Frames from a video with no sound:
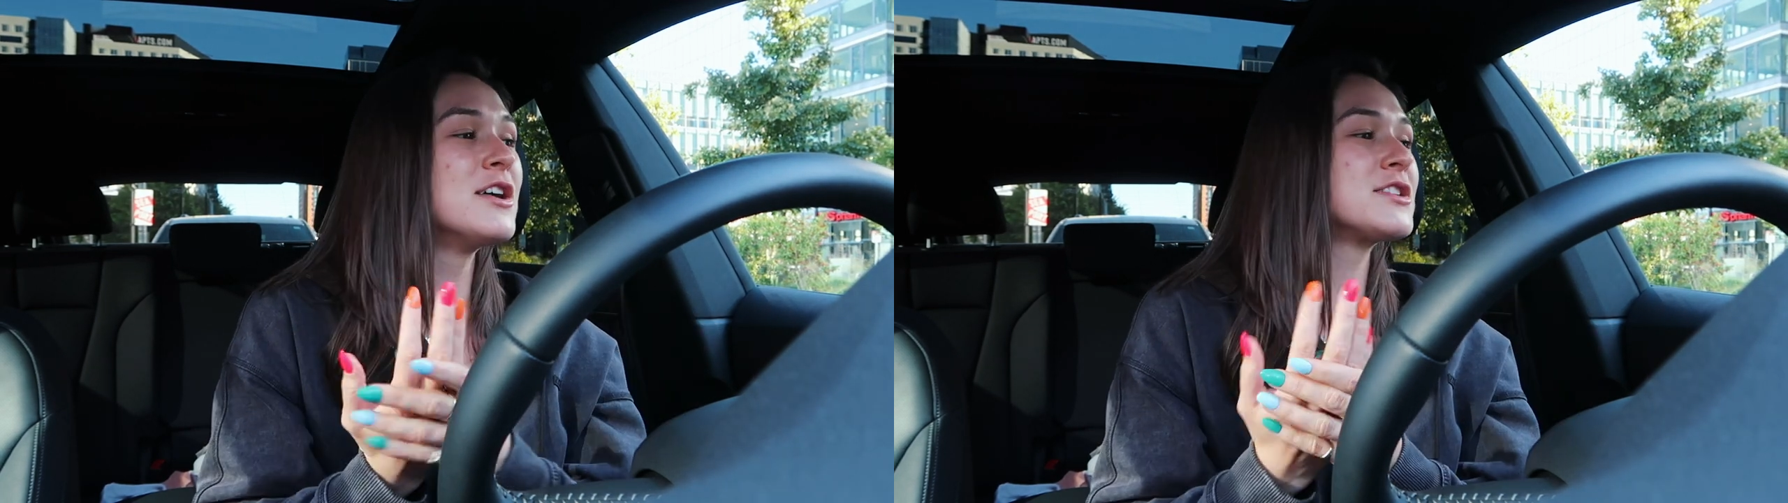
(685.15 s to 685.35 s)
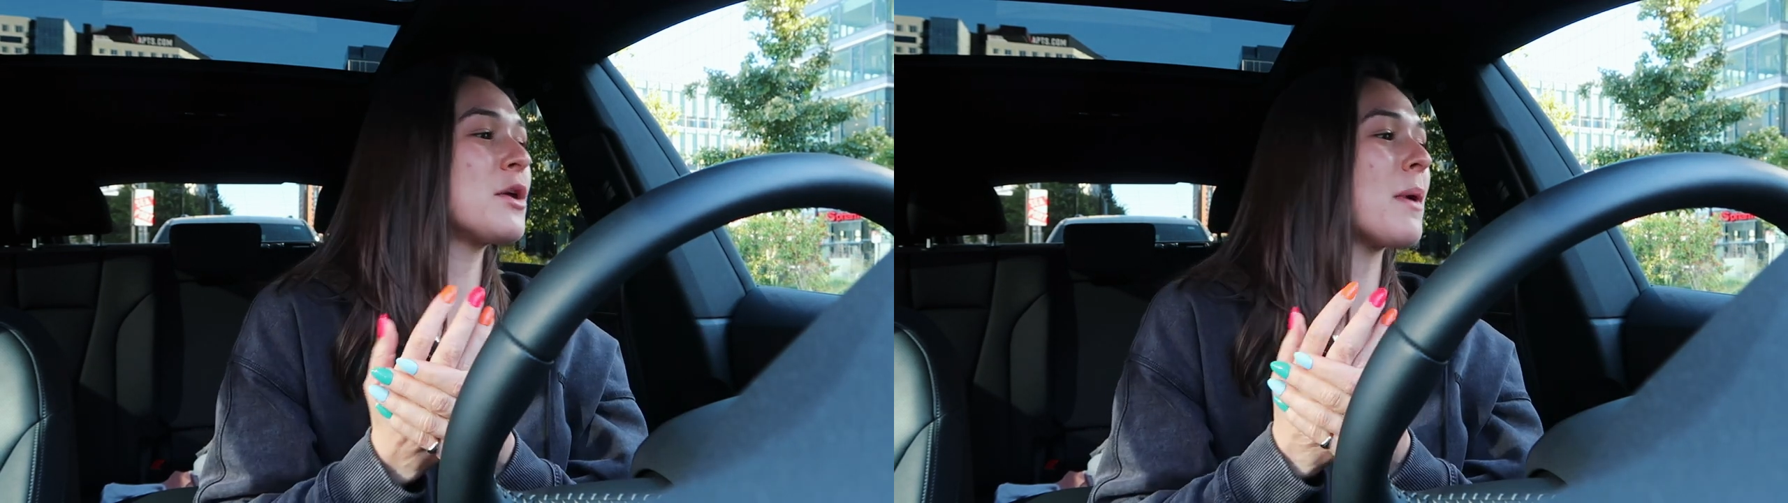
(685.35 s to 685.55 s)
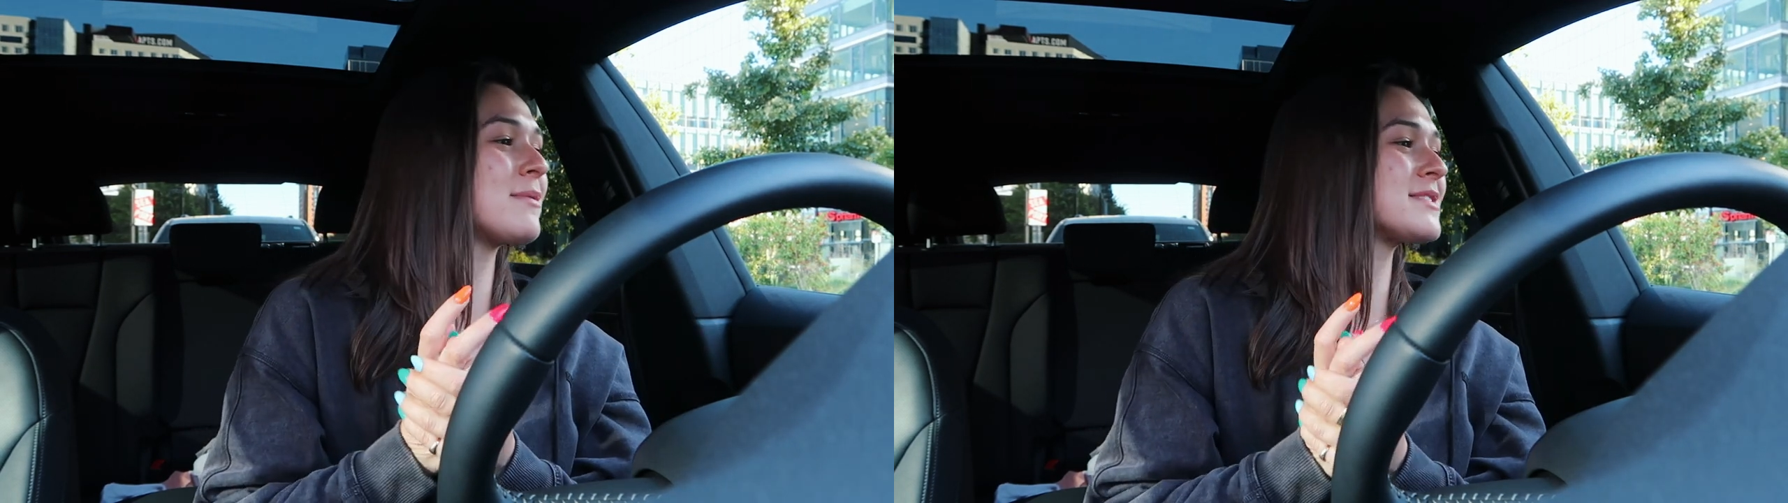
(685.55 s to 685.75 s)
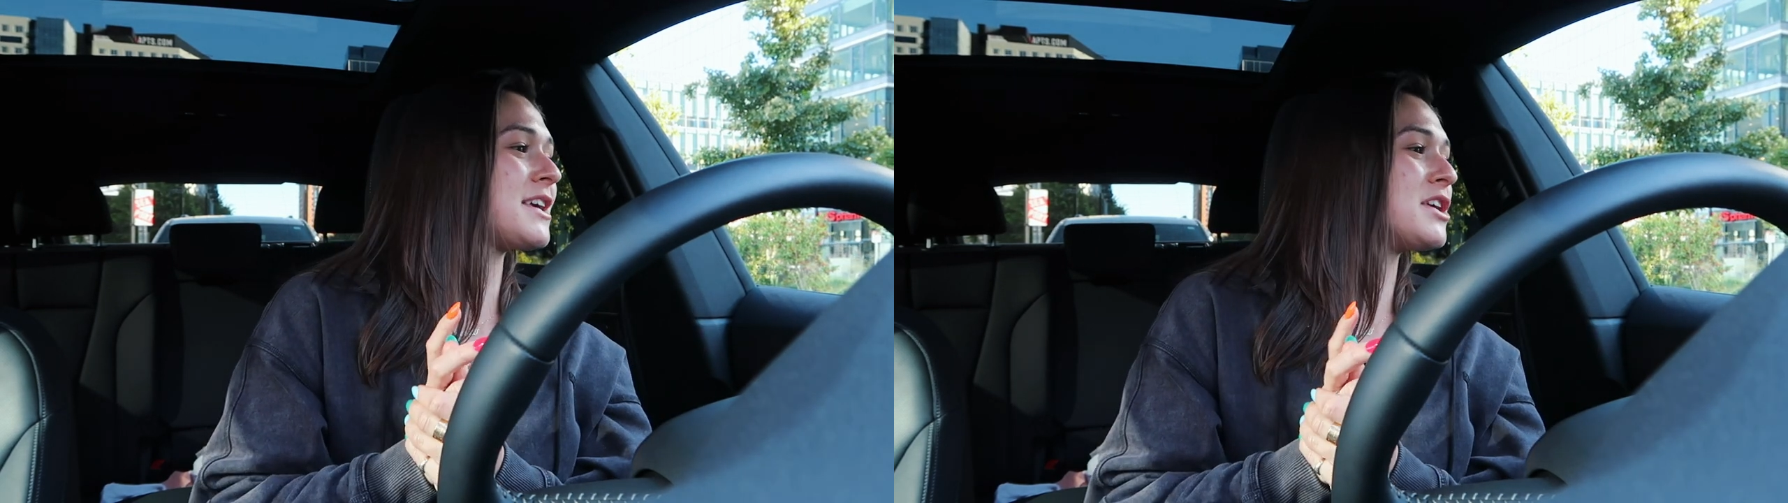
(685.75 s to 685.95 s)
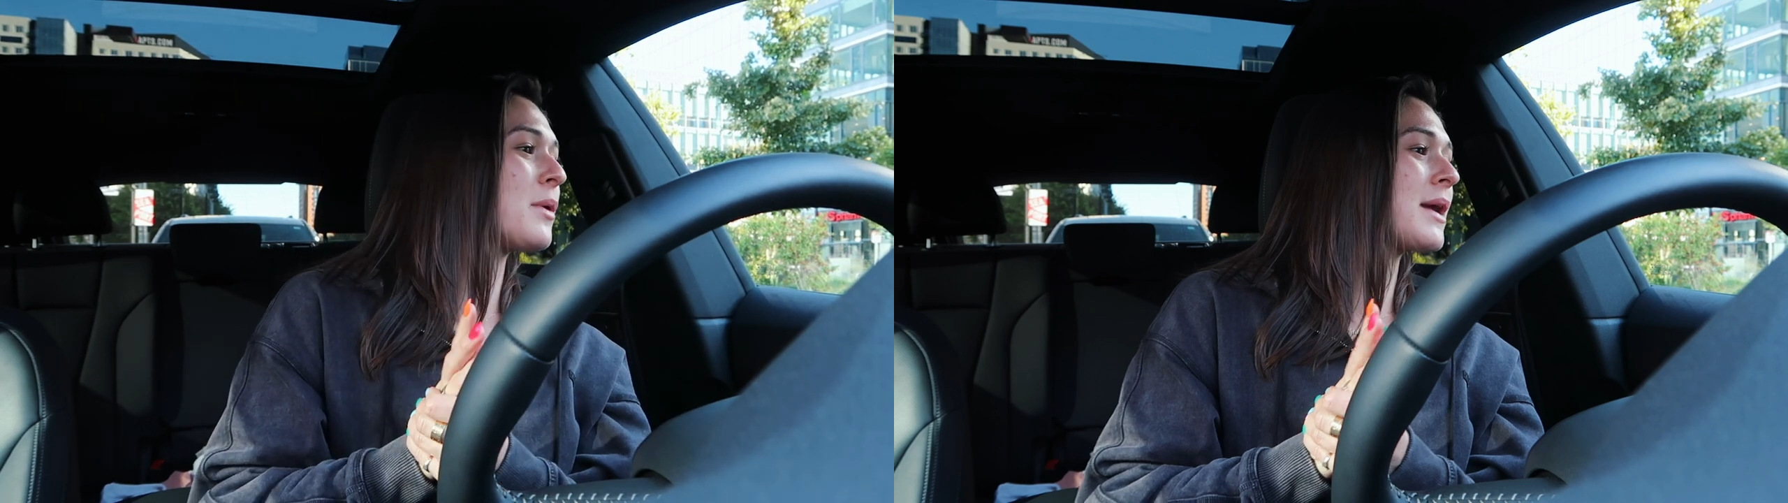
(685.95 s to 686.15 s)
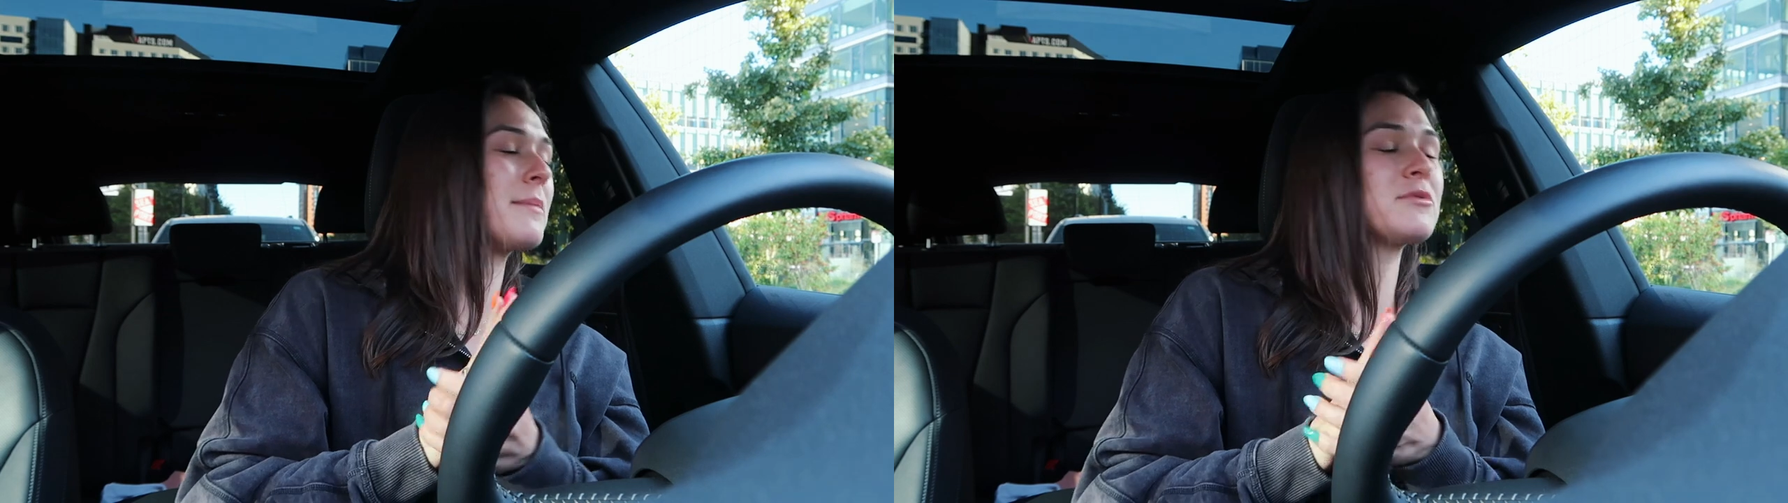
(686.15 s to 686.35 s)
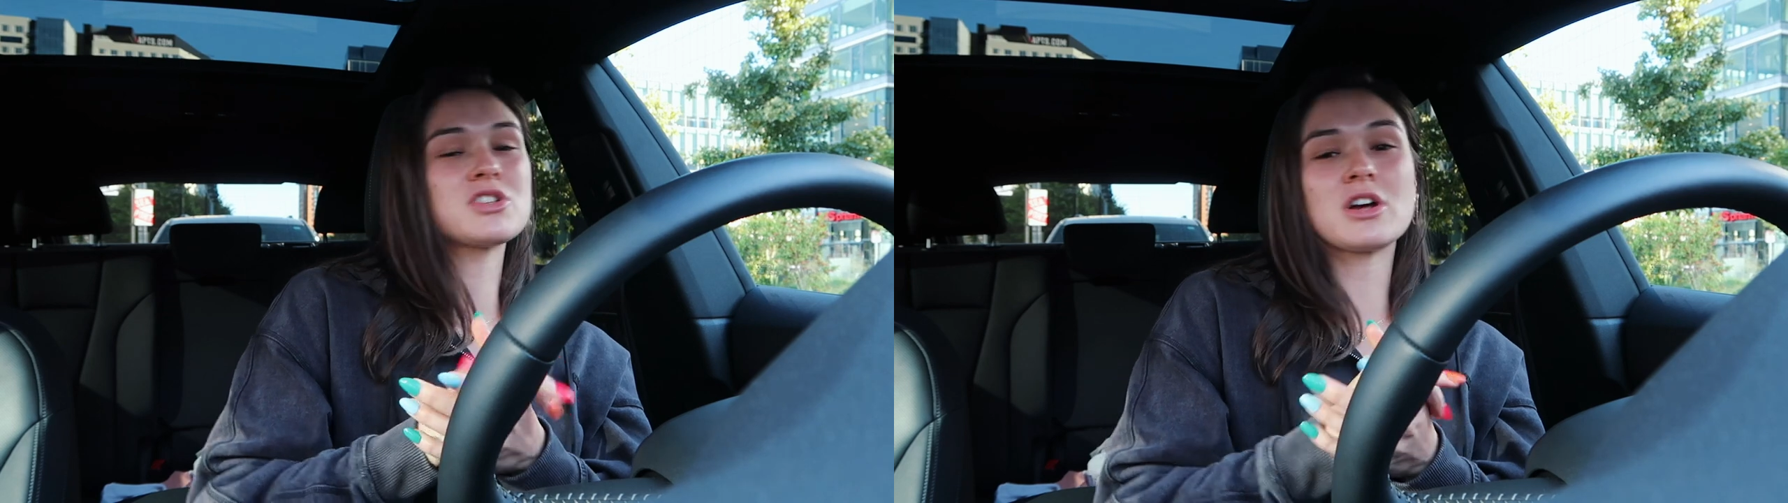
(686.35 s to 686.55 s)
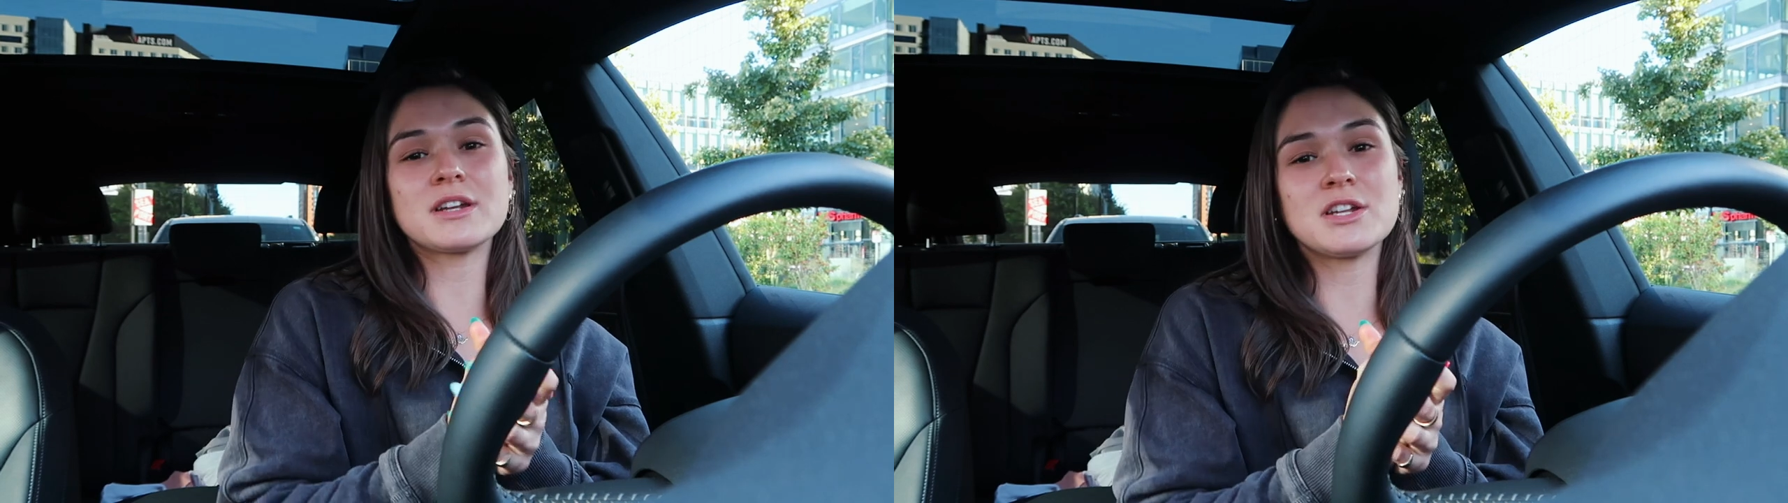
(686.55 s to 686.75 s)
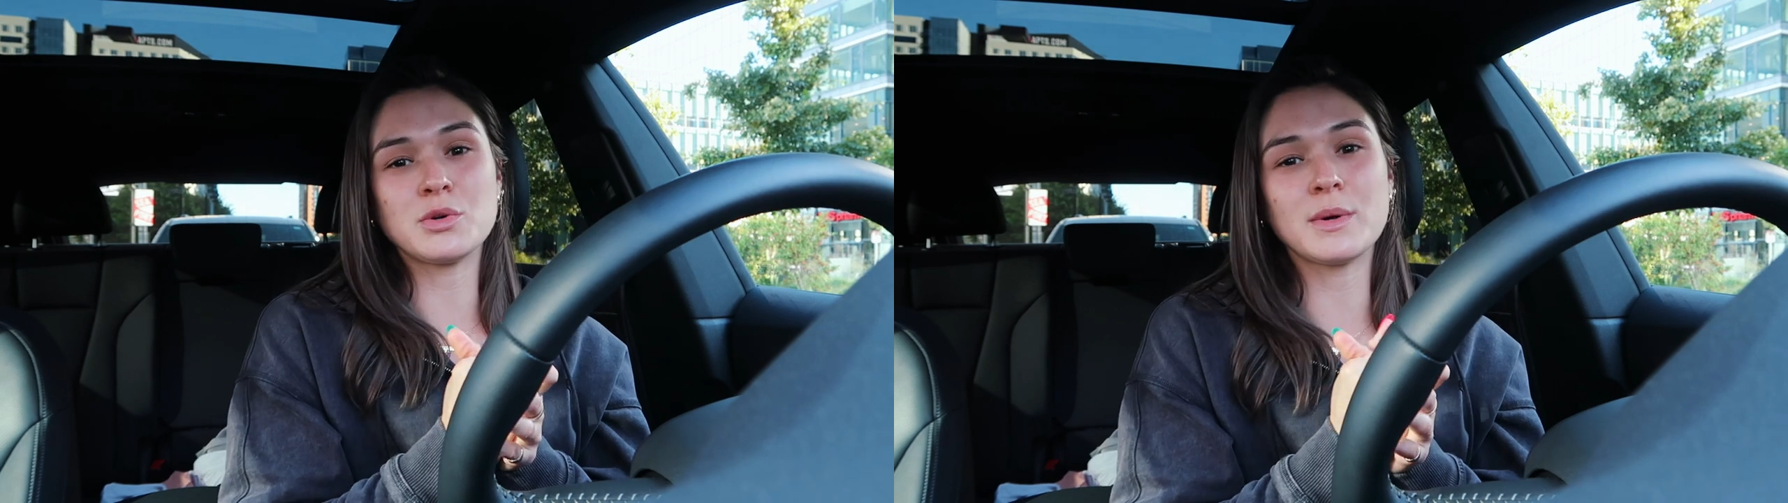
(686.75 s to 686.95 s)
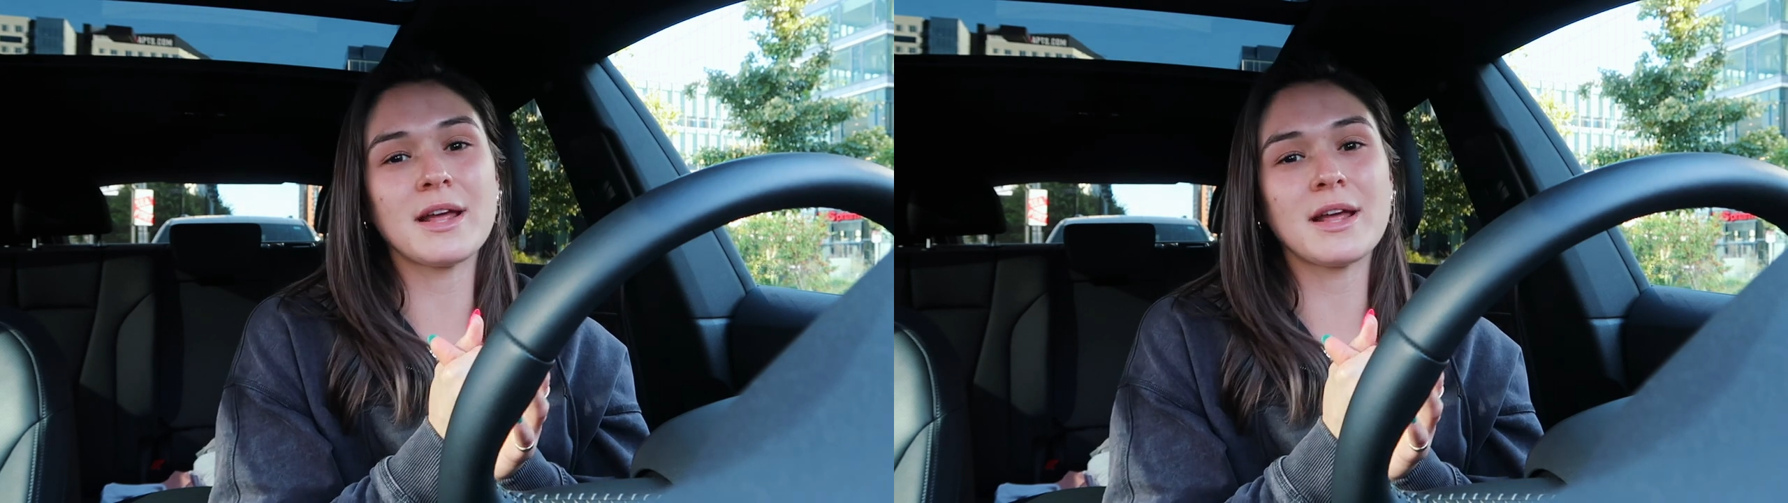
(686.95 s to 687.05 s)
So I was like, you know what? I'm just not going to do it.